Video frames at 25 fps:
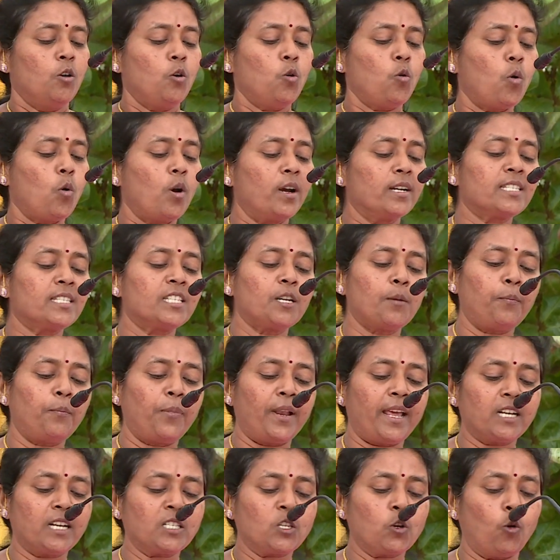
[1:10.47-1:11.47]
who was a
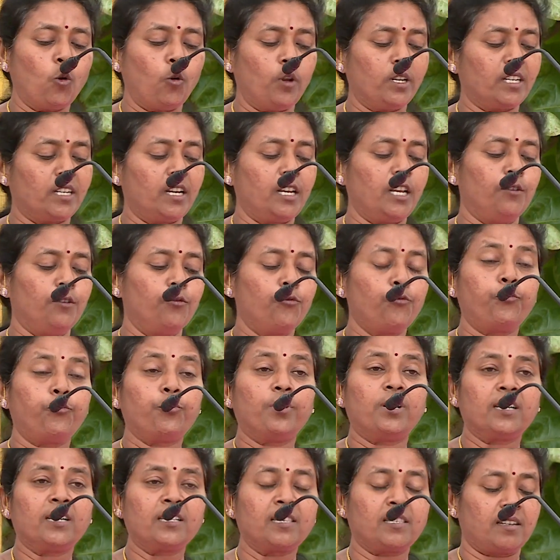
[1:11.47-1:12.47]
placeholder in
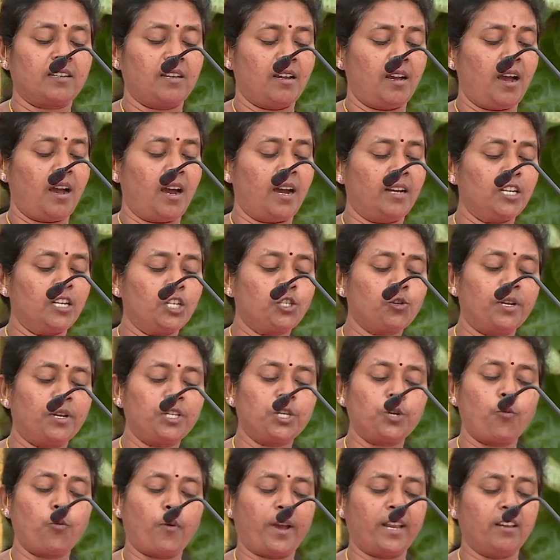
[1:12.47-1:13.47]
first under
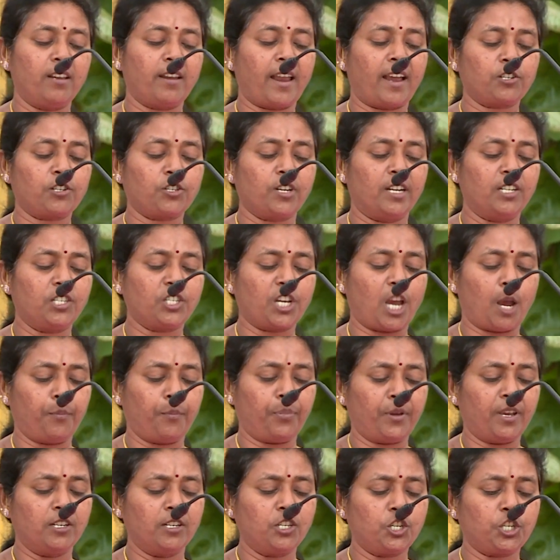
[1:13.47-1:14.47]
21 national
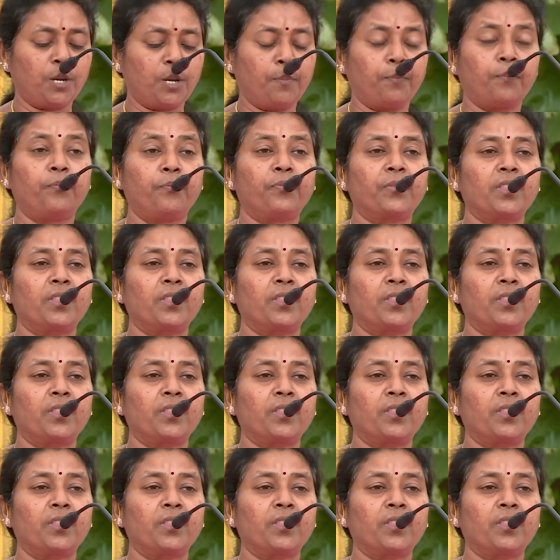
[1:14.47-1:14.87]
championship.